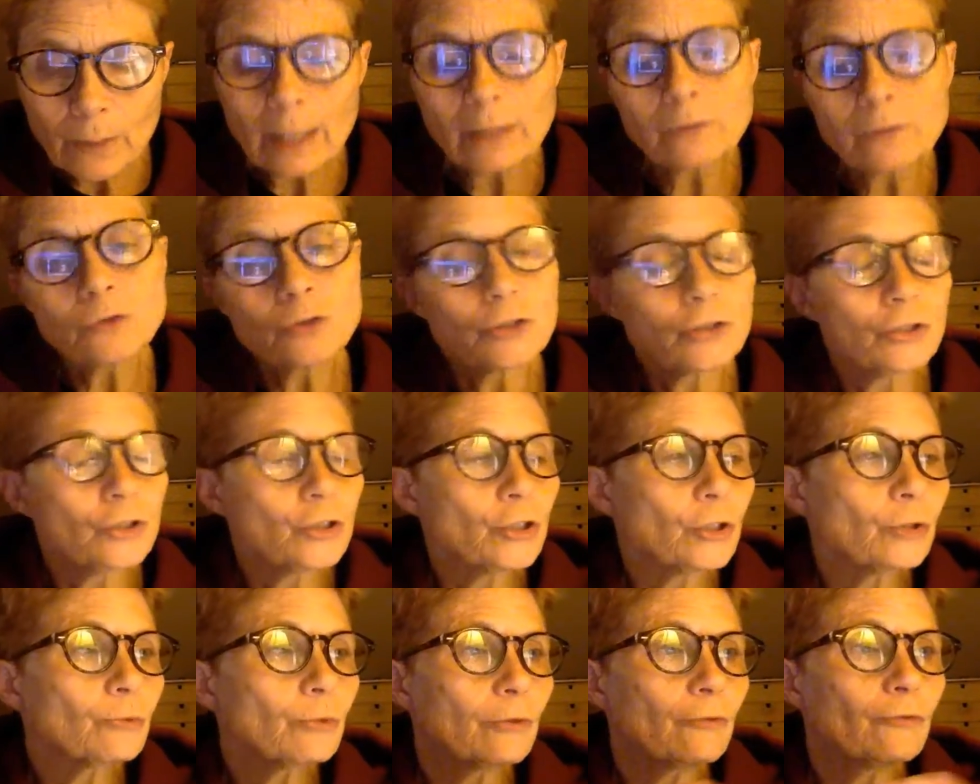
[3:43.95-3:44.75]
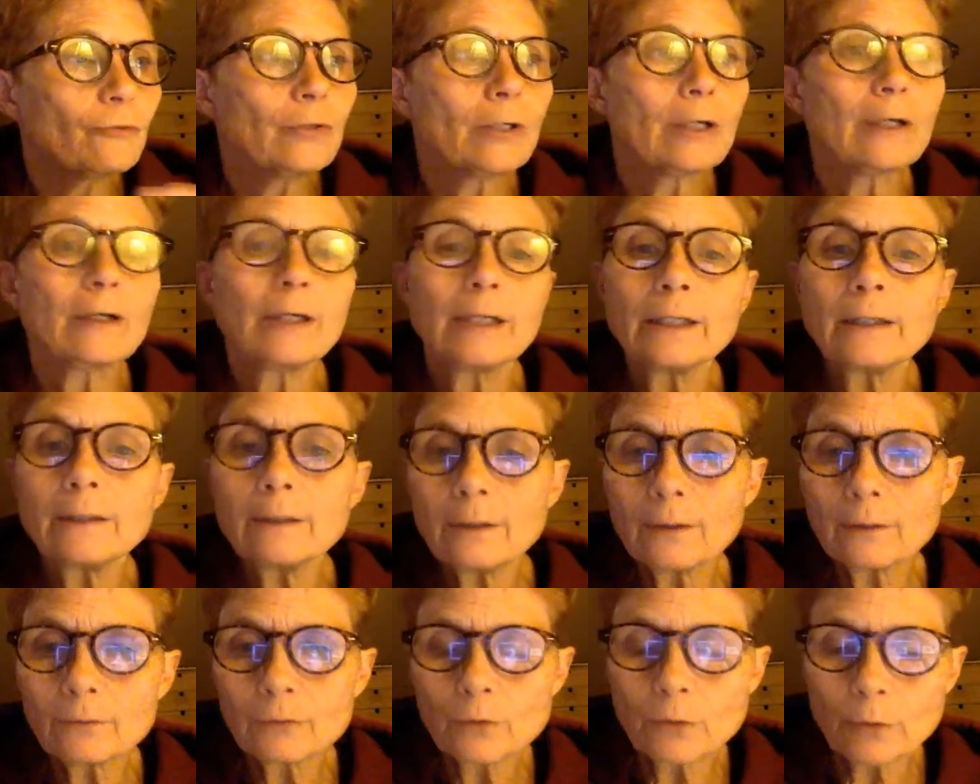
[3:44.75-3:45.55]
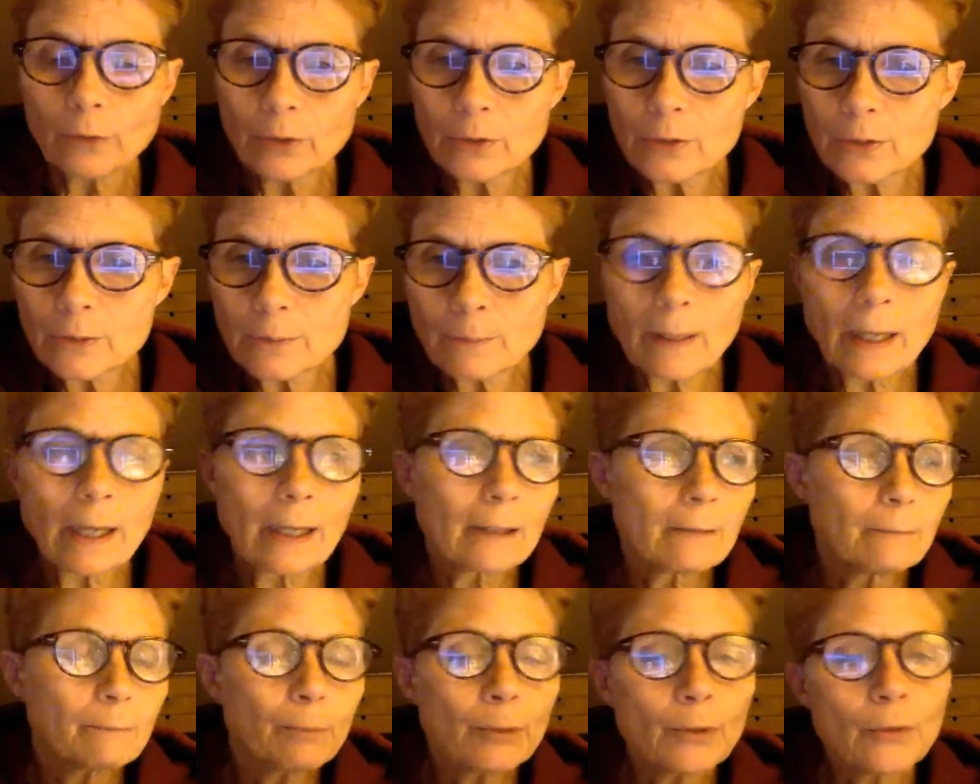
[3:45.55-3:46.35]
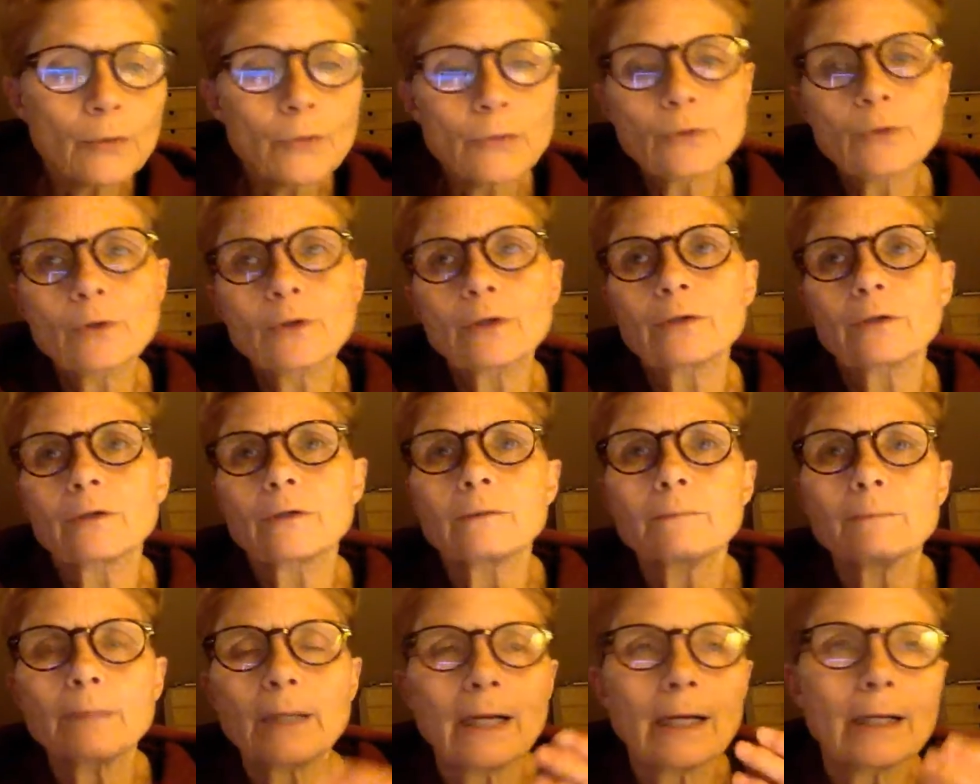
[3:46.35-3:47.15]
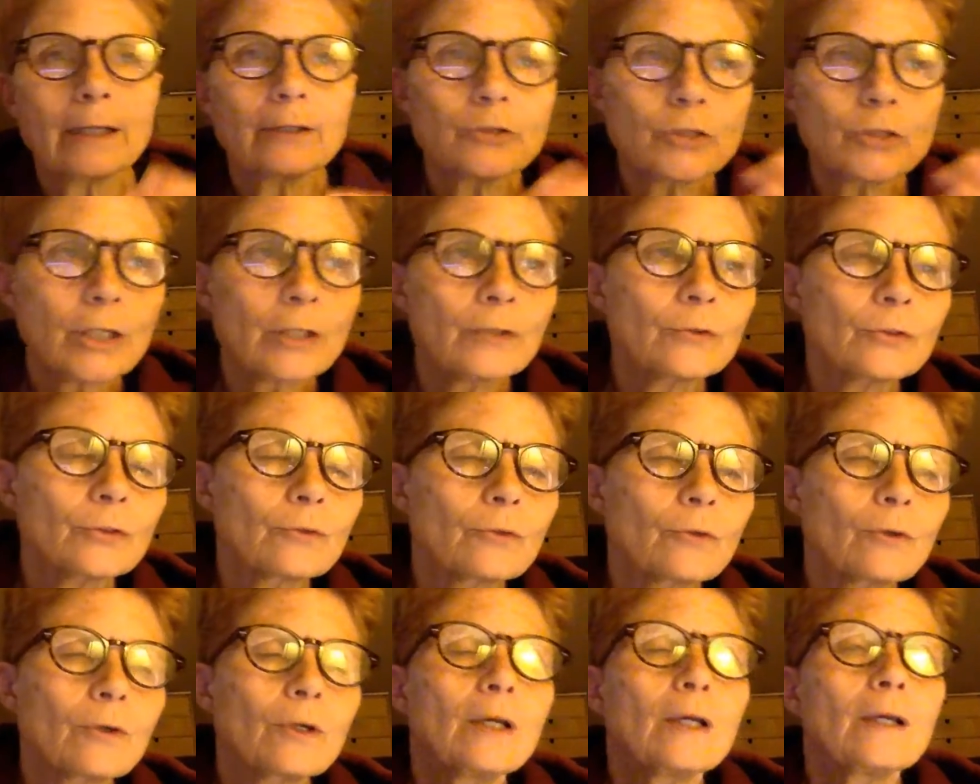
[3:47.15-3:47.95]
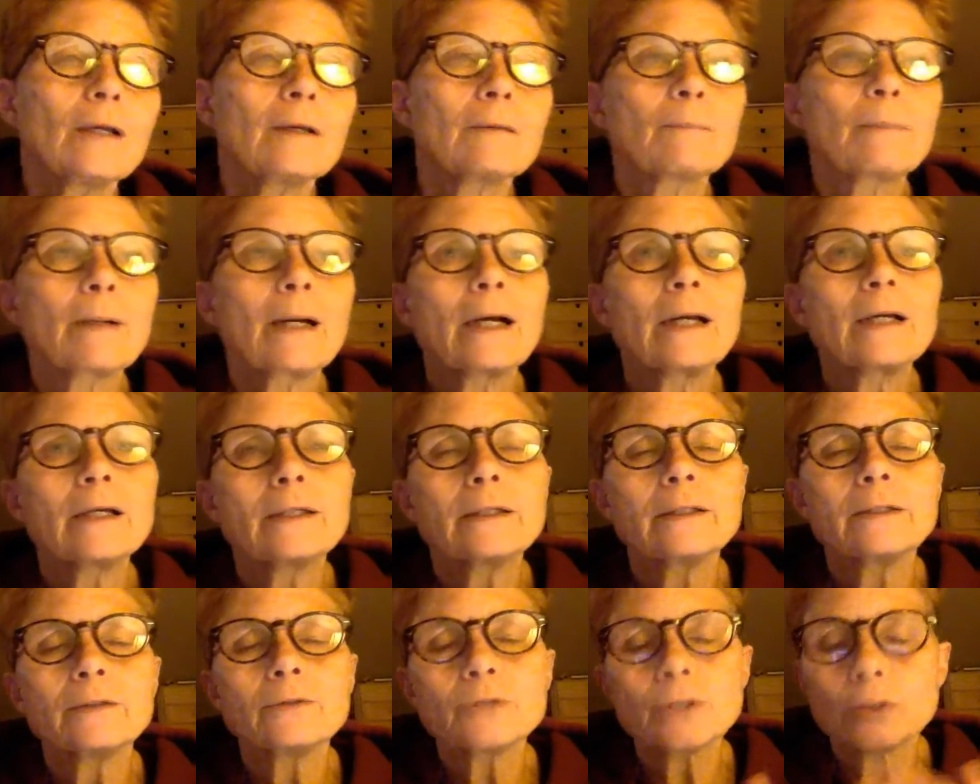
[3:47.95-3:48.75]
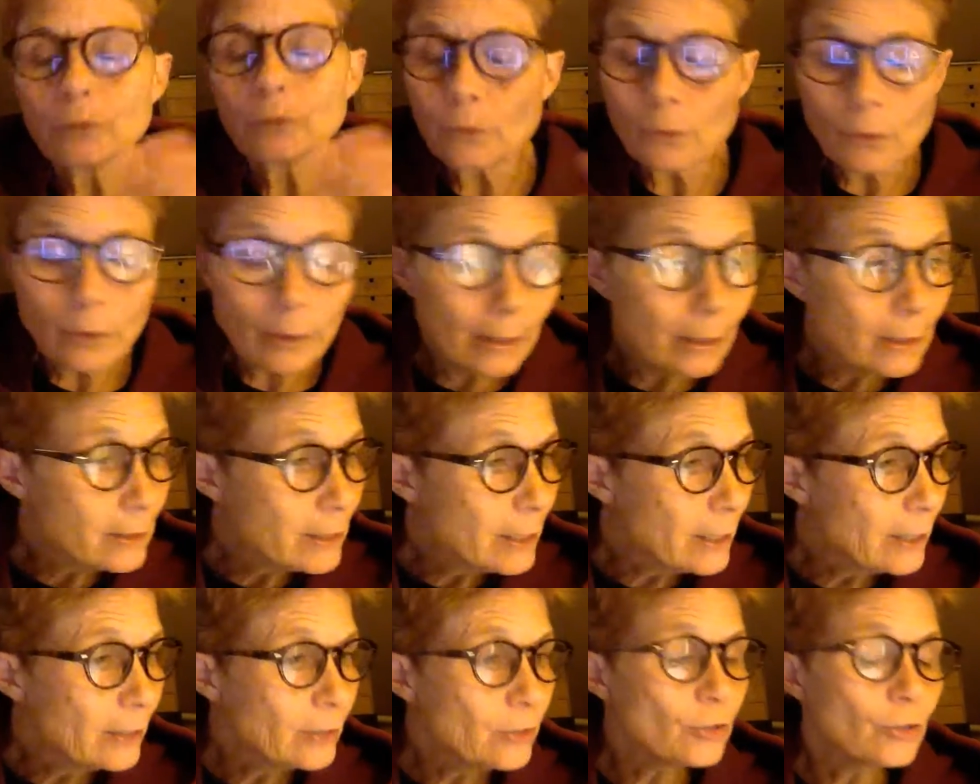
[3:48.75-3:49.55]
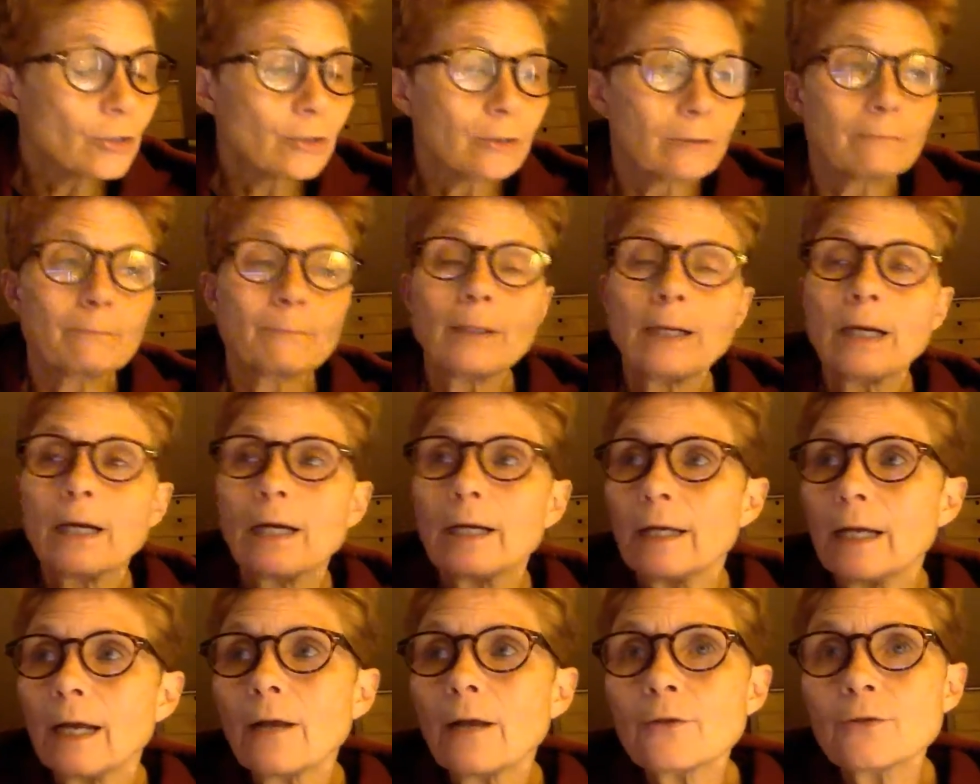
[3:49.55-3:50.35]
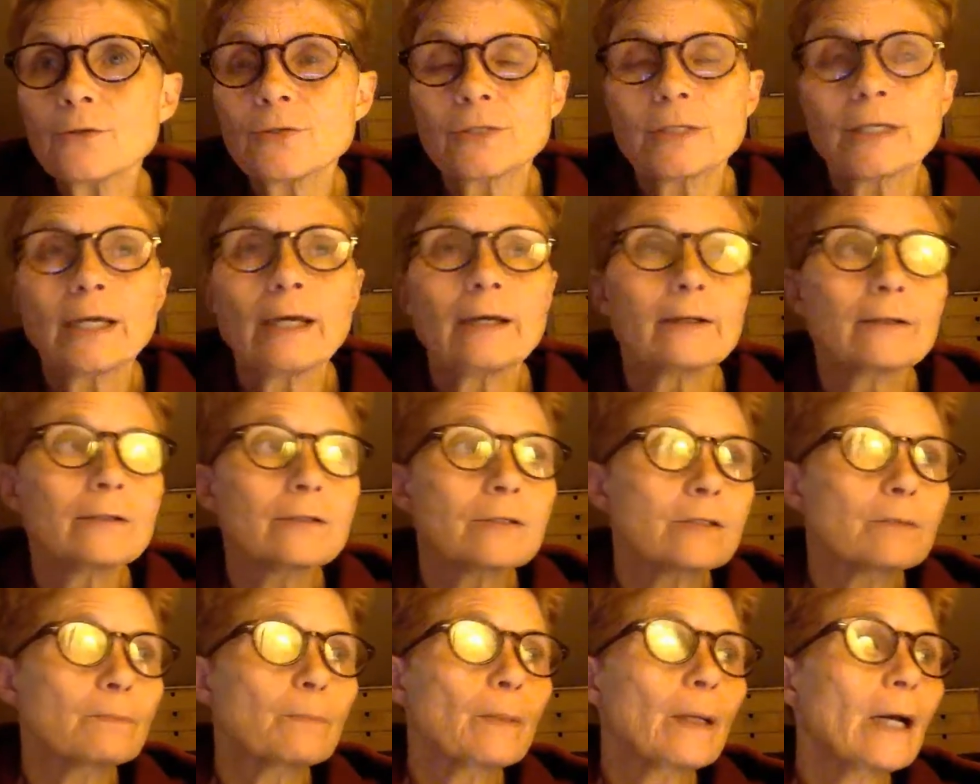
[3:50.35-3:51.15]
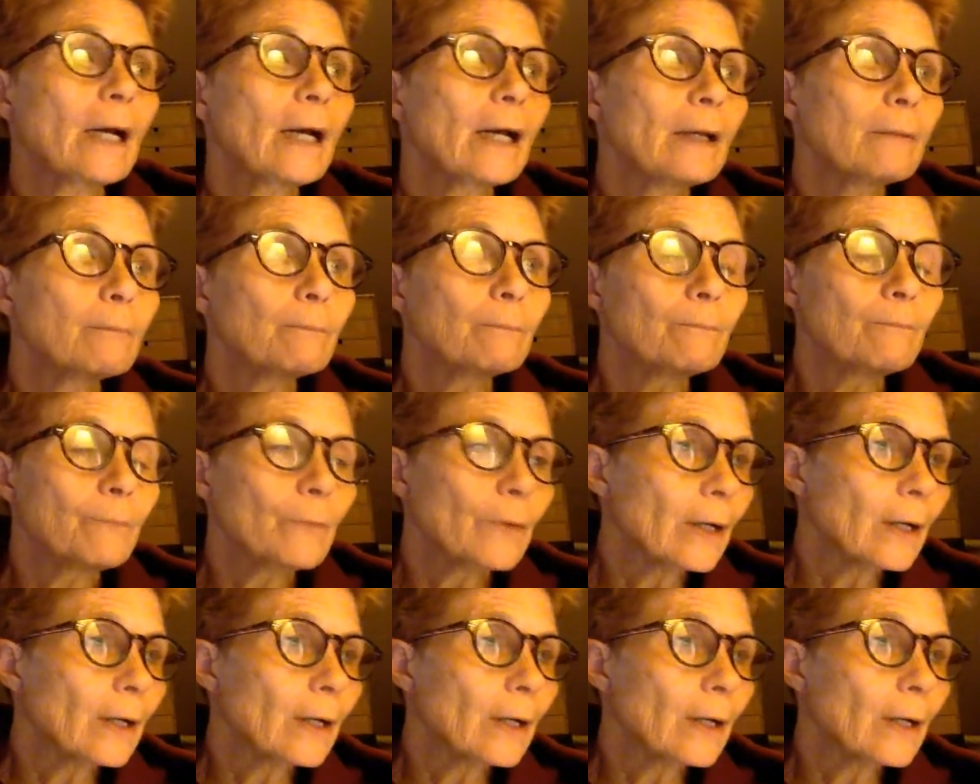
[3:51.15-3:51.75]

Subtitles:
And children vary, of course, by birth order, by gender, or by gender orientation, by health status, by